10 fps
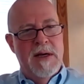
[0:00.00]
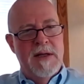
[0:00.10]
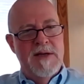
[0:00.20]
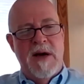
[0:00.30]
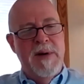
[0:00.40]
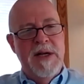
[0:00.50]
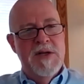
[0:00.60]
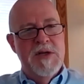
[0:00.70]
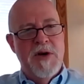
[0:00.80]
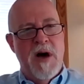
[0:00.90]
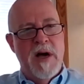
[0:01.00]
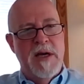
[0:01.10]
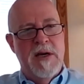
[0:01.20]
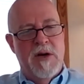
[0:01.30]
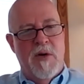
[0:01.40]
Somebody is talking
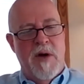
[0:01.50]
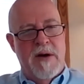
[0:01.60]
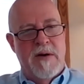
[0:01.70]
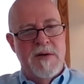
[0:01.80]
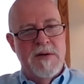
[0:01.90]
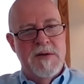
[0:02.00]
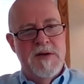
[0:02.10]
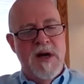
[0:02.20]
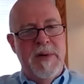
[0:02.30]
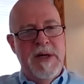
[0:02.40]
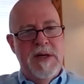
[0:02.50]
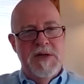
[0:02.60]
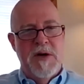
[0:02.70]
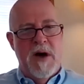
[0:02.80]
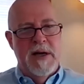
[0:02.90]
to creditors. Somebody is
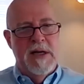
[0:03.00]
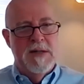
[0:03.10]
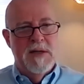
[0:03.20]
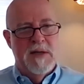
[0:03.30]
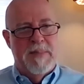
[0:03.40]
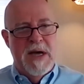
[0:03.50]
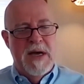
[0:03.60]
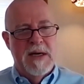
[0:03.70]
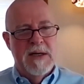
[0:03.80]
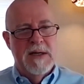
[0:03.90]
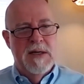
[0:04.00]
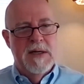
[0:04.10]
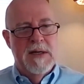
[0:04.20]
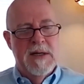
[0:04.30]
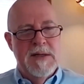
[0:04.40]
talking to the bank.
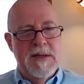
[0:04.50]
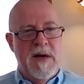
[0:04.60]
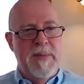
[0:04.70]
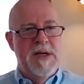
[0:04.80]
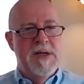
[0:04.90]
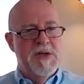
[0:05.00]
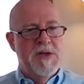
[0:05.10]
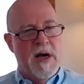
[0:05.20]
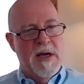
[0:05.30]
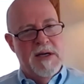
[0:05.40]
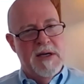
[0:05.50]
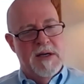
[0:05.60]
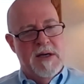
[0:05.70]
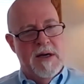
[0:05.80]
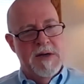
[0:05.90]
Somebody is talking to the
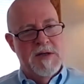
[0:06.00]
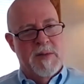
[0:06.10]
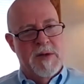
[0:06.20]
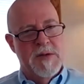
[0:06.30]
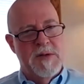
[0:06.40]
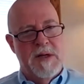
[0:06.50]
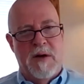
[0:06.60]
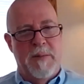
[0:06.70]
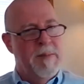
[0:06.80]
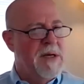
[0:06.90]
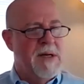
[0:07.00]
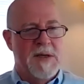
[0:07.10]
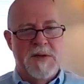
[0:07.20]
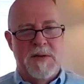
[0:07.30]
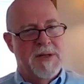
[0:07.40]
customers,
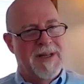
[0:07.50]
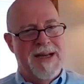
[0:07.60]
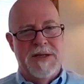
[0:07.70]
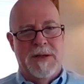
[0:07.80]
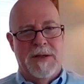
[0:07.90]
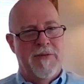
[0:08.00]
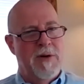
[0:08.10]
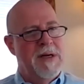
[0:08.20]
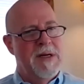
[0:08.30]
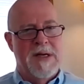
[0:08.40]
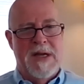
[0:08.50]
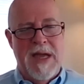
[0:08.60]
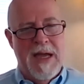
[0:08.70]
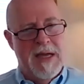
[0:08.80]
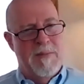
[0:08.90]
because there's a late delivery because they
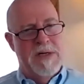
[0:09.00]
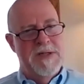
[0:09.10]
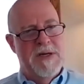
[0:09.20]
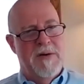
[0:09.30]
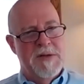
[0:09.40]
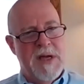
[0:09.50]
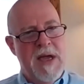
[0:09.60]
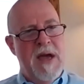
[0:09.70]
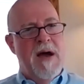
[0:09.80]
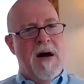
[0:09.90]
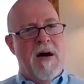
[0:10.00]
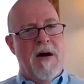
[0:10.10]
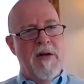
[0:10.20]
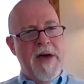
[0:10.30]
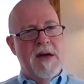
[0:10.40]
can't get materials.
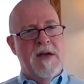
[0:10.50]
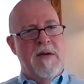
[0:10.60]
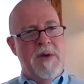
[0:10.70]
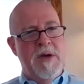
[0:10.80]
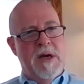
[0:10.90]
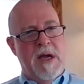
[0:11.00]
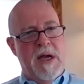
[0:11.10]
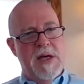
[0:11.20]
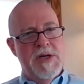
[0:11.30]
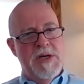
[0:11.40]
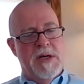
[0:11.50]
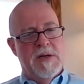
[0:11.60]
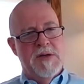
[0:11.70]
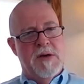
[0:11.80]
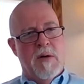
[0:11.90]
All that communication
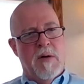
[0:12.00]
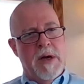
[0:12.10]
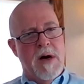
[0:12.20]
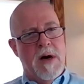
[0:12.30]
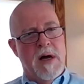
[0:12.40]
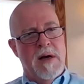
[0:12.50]
is going on.